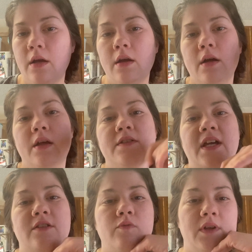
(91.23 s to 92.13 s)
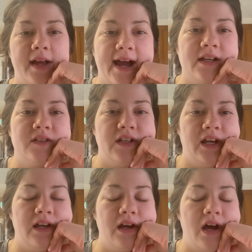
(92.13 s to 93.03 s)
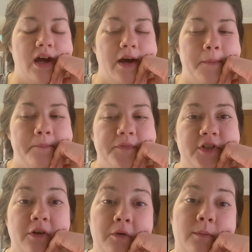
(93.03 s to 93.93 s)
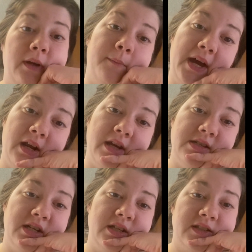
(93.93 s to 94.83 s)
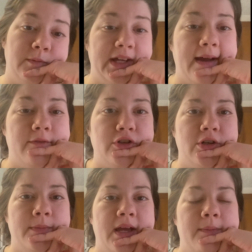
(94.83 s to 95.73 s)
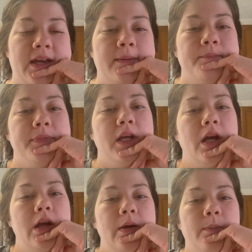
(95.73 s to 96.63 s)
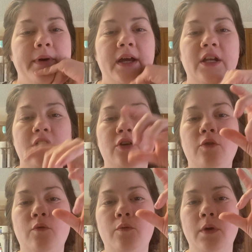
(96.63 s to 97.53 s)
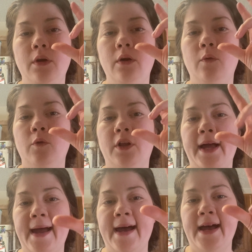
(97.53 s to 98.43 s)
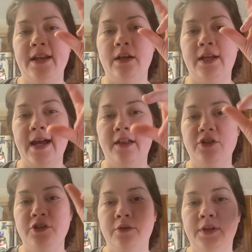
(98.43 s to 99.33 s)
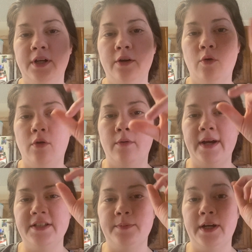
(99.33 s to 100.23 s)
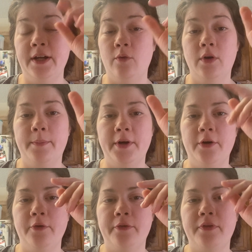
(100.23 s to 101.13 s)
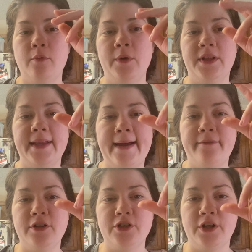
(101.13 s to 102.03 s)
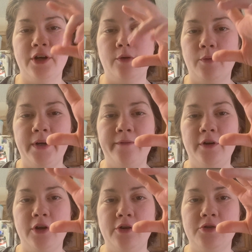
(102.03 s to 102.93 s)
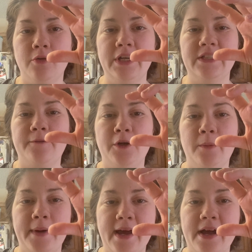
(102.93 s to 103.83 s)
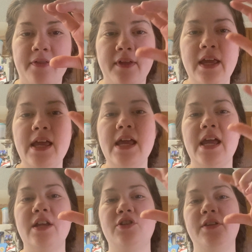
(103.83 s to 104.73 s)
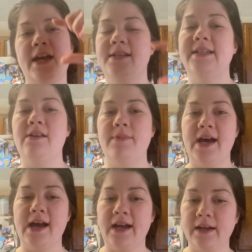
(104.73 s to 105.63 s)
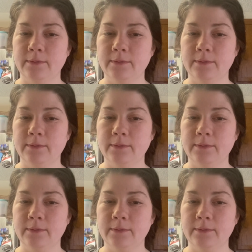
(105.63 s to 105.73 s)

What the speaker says: because that's relaxing, so it wouldn't be a bad idea. Some lavender maybe, but you will add calendula or raspberry or both with lavender or whatever your choice for your bath into that tea bag.